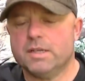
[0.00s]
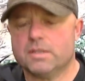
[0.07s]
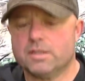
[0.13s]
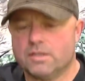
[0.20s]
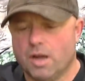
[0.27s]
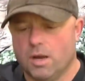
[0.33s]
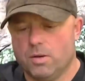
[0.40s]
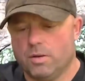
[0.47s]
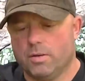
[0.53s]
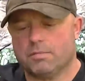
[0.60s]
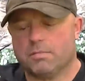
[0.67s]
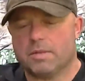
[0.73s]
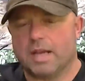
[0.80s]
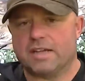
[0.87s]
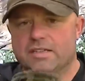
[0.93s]
so
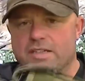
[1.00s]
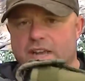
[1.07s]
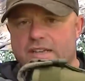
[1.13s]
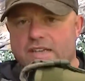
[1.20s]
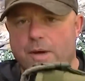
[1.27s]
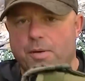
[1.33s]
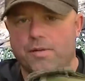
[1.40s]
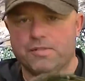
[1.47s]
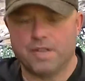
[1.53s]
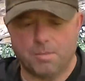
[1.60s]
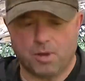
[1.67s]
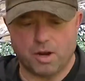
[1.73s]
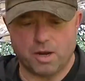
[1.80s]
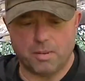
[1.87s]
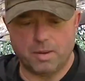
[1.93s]
that's that's how I've
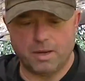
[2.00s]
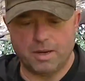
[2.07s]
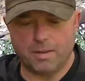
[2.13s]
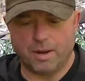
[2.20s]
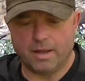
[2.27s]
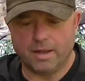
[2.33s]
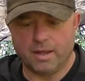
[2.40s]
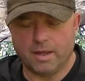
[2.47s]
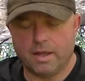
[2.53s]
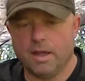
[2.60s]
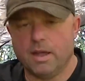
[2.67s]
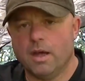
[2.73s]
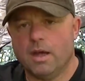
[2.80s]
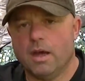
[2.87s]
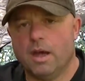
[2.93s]
set mine up anyway
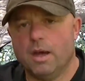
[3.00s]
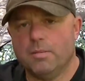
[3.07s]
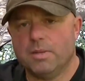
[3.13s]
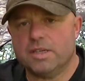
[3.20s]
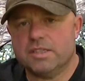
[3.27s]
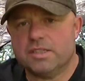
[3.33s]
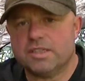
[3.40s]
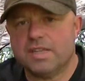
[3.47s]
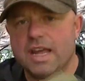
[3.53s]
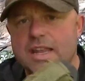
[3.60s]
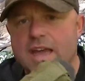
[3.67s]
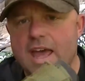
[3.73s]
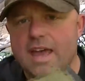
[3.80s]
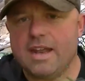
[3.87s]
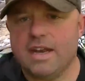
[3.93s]
um, you can see
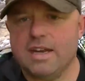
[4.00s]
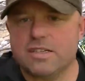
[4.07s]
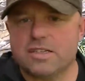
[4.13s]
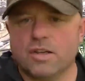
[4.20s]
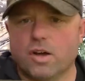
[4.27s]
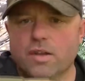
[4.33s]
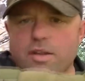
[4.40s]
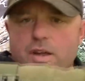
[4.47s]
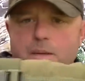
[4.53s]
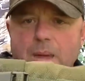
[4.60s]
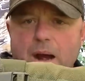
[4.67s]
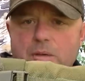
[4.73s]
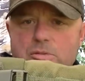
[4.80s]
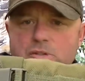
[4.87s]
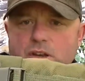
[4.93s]
there then it's got the
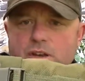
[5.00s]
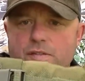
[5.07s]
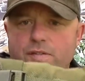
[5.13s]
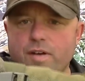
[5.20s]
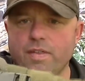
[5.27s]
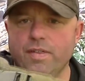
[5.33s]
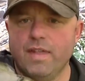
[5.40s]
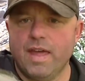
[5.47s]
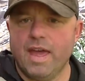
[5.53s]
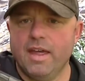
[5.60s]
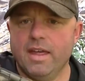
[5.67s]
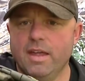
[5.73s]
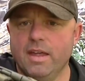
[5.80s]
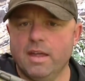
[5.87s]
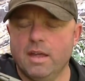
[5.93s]
pouch on the front there